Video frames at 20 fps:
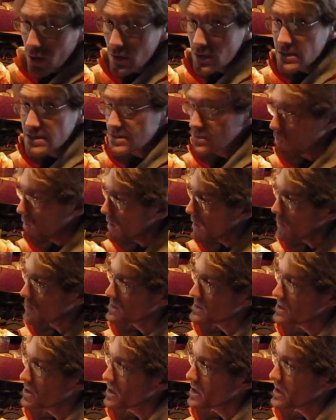noticed while I
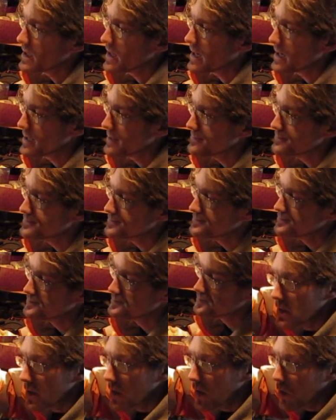was looking at it,
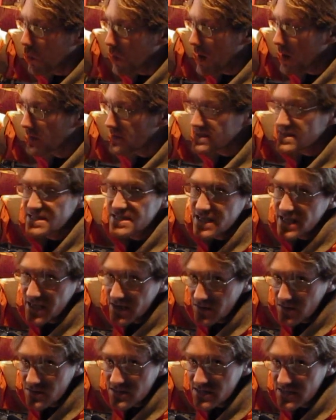while the
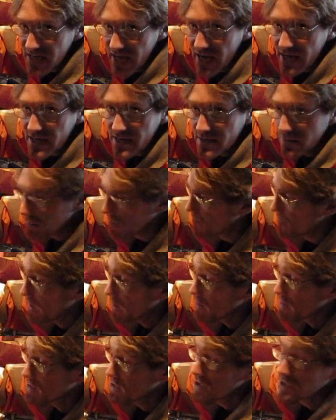seal sat in there, the
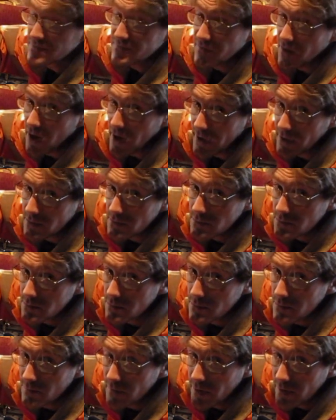bearing's just fine.
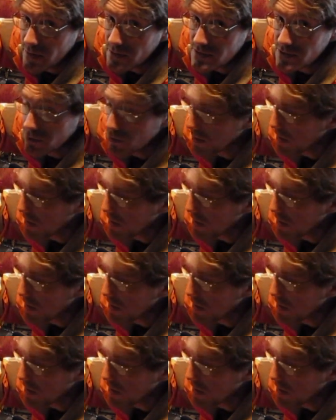The bearing's